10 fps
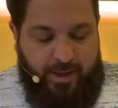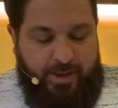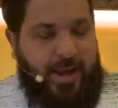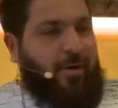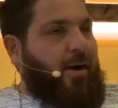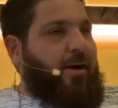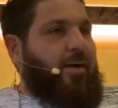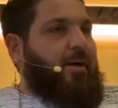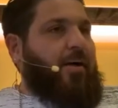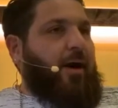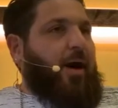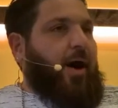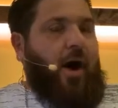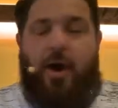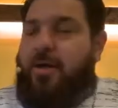Now,
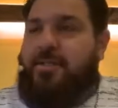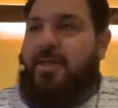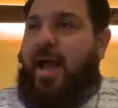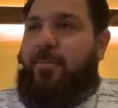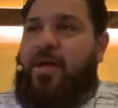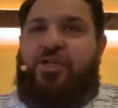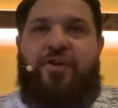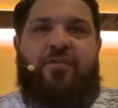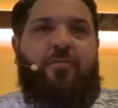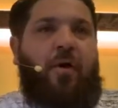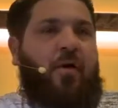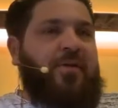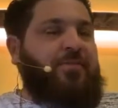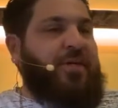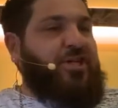honestly, I'm not sure if Paul
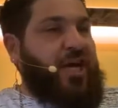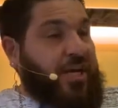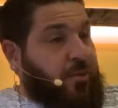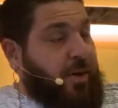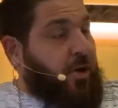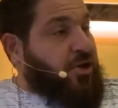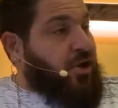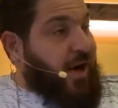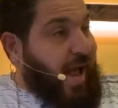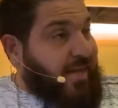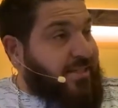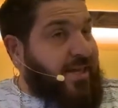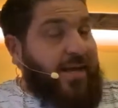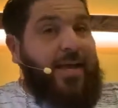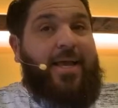is being genuine or
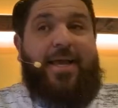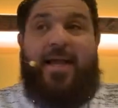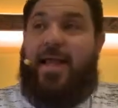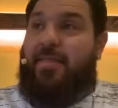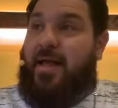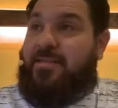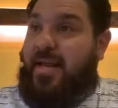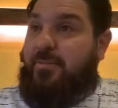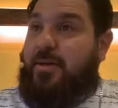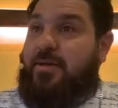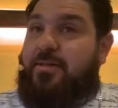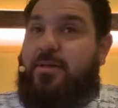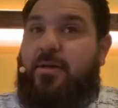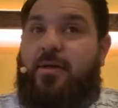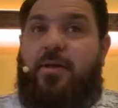sarcastic in that statement.
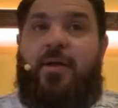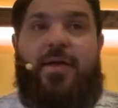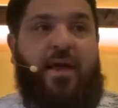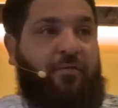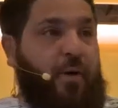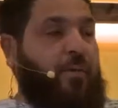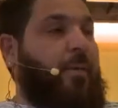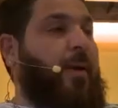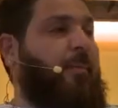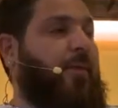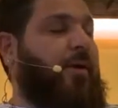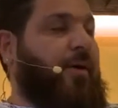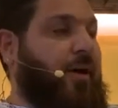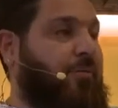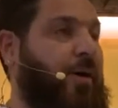If we
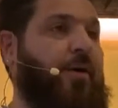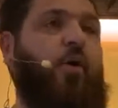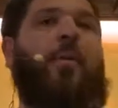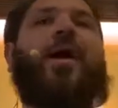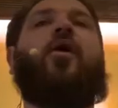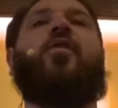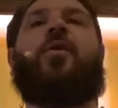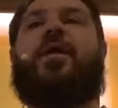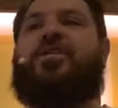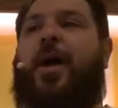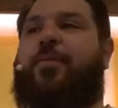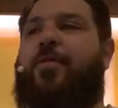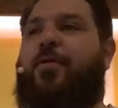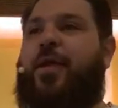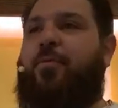remember, if we go back all the way to chapter
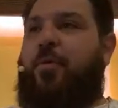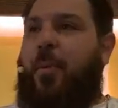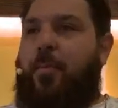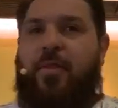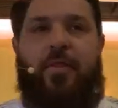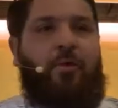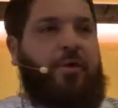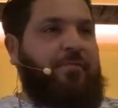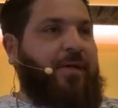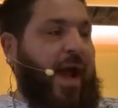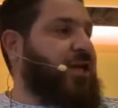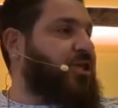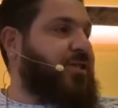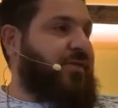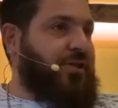3, remember that there were
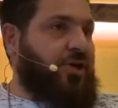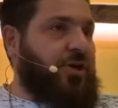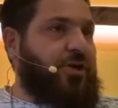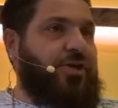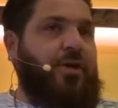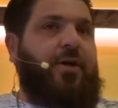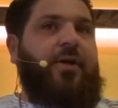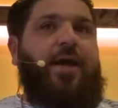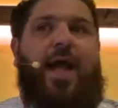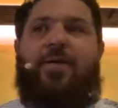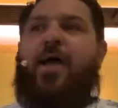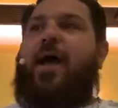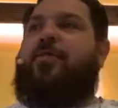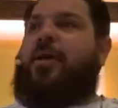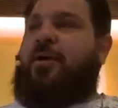factions in the church and
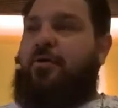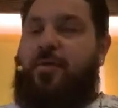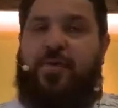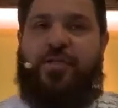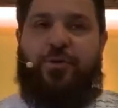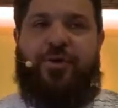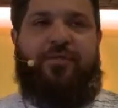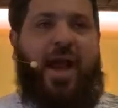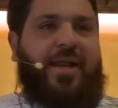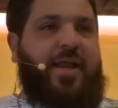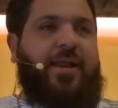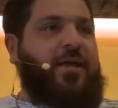that the Corinthians were divided.